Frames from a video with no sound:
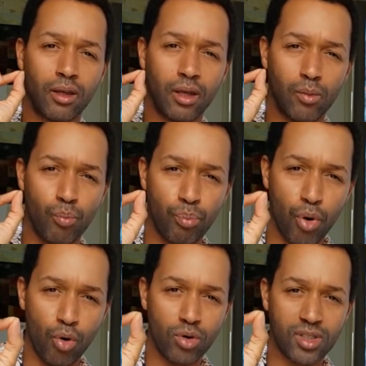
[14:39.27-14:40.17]

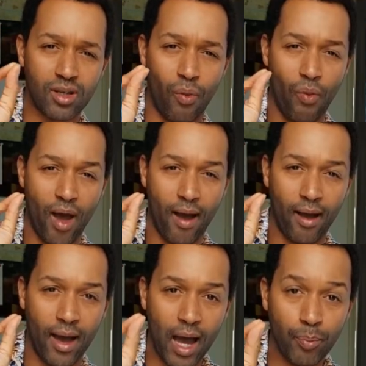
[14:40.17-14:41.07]
important that
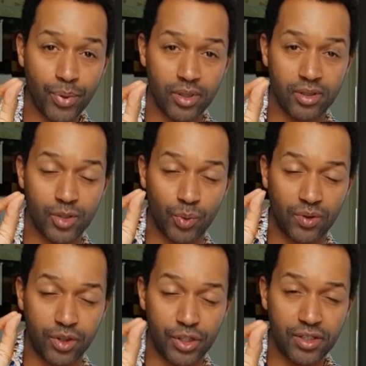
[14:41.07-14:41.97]
happens with
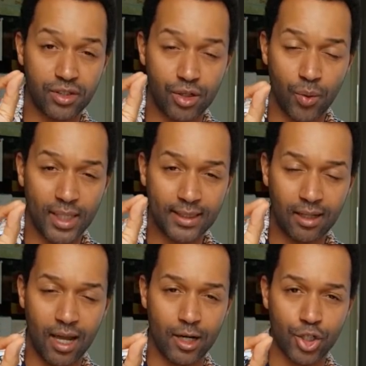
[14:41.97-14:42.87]
this US
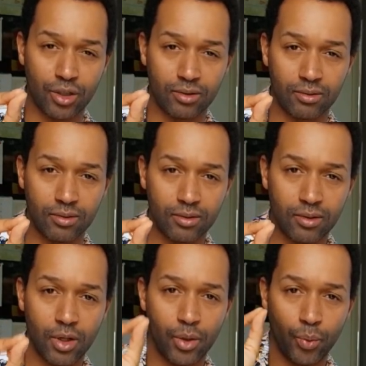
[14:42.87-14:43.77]
election
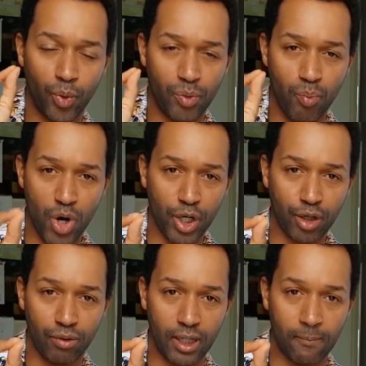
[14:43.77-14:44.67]
with
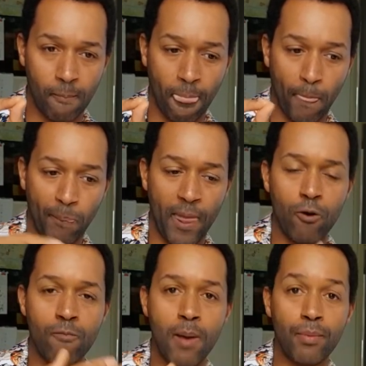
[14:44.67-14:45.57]
Mercury. Now,
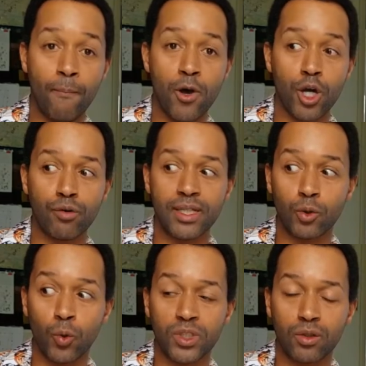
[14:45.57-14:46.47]
remember, Mercury
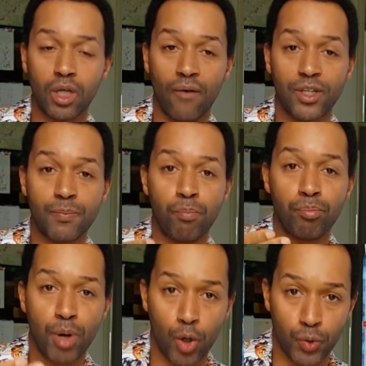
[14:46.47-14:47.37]
also covers
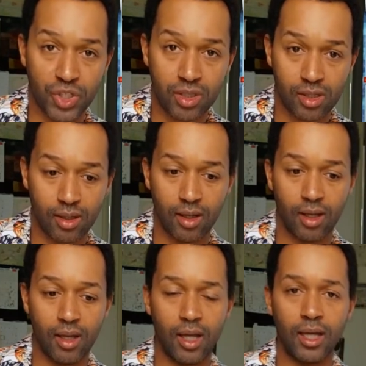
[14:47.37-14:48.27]
post,
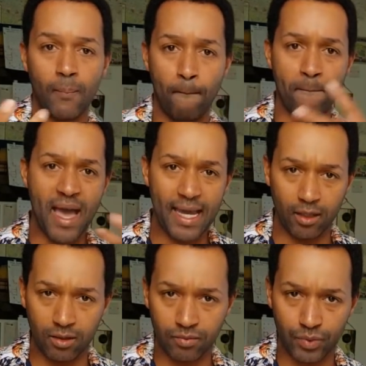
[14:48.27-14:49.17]

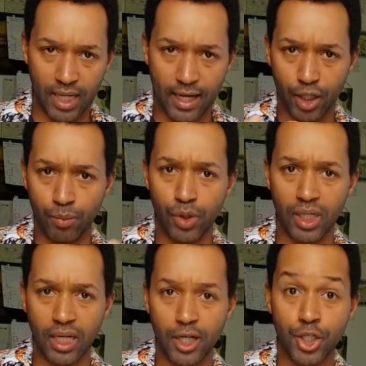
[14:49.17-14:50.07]
mail, yeah,
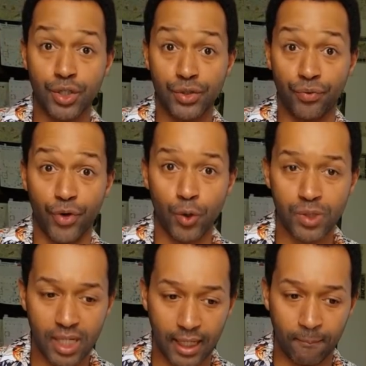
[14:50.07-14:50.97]
communications,
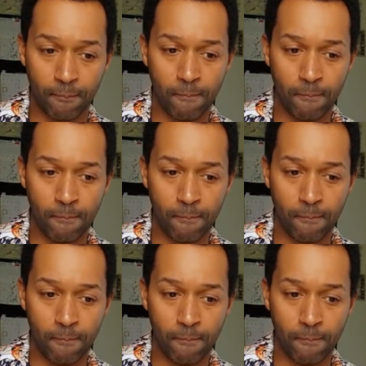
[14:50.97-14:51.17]
voting.